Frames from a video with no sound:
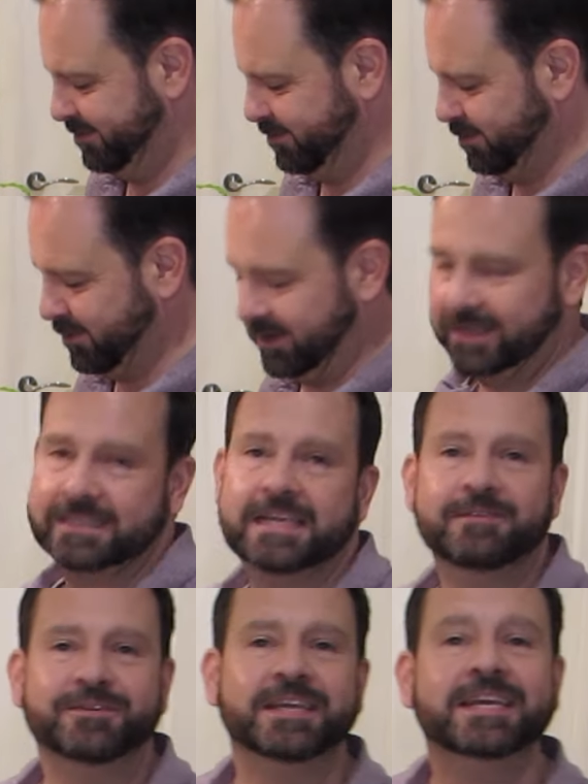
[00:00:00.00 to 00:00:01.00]
Oh, that's
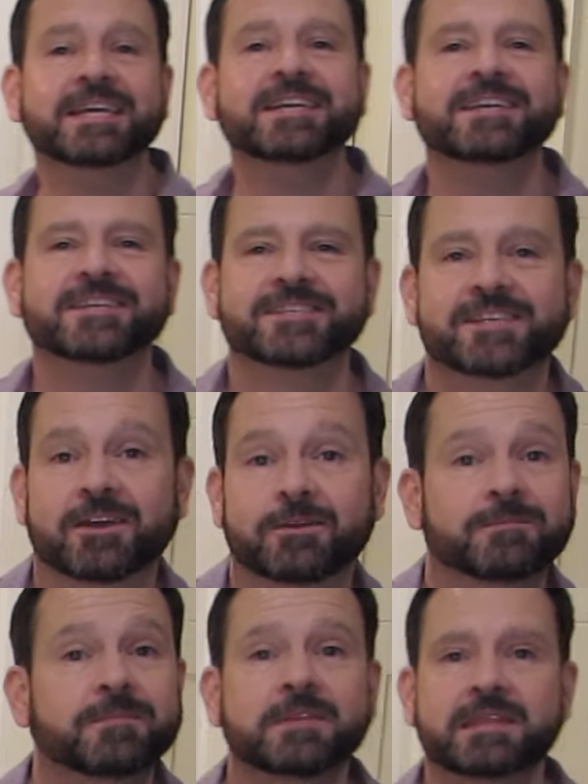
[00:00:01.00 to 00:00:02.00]
heavy. So
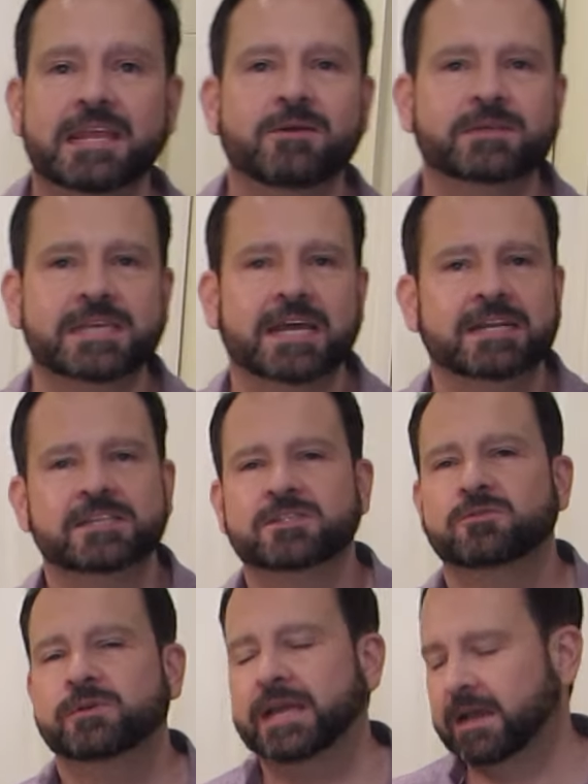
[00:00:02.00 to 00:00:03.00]
now it's had its
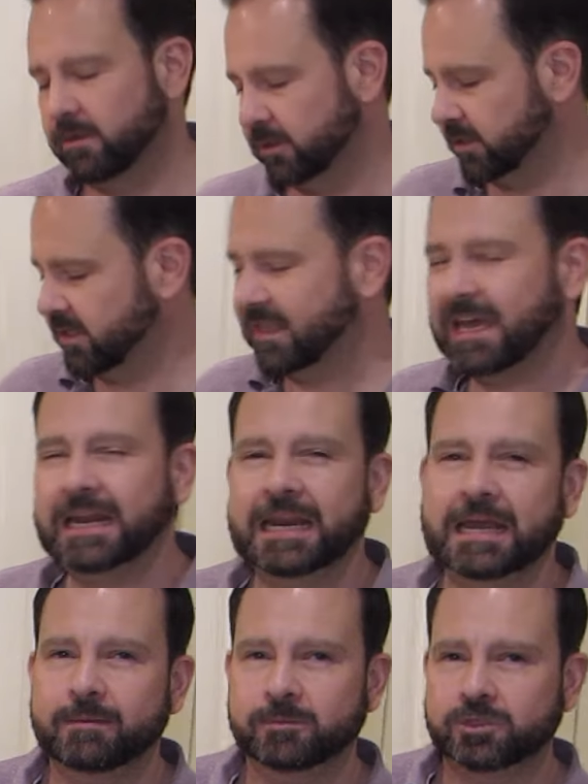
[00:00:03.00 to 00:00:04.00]
3 hours, that
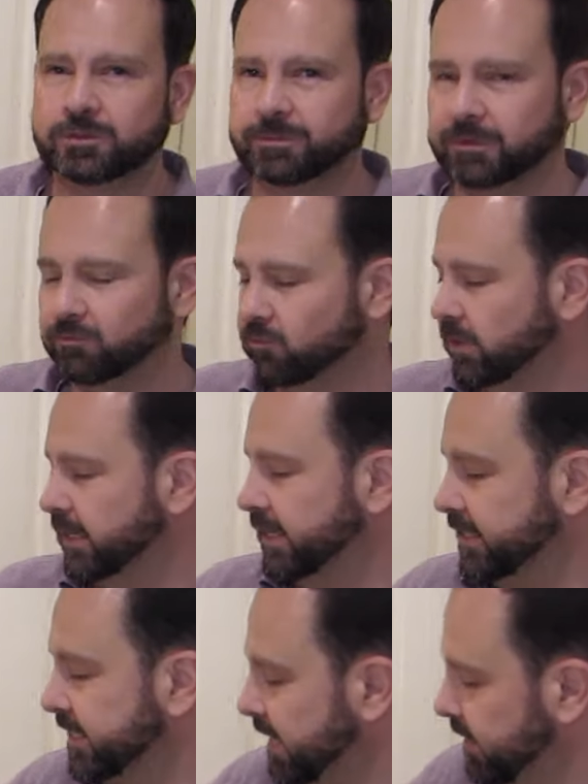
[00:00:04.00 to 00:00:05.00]
lamb should be really
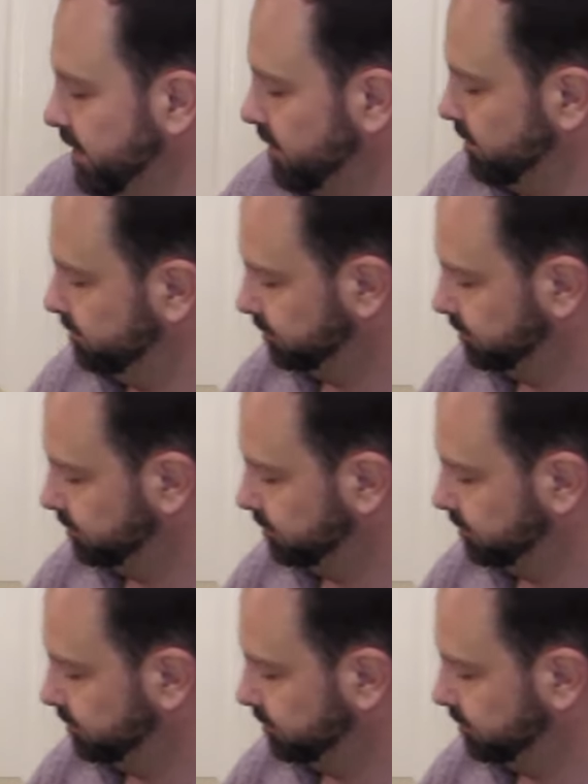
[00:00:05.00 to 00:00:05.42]
tender,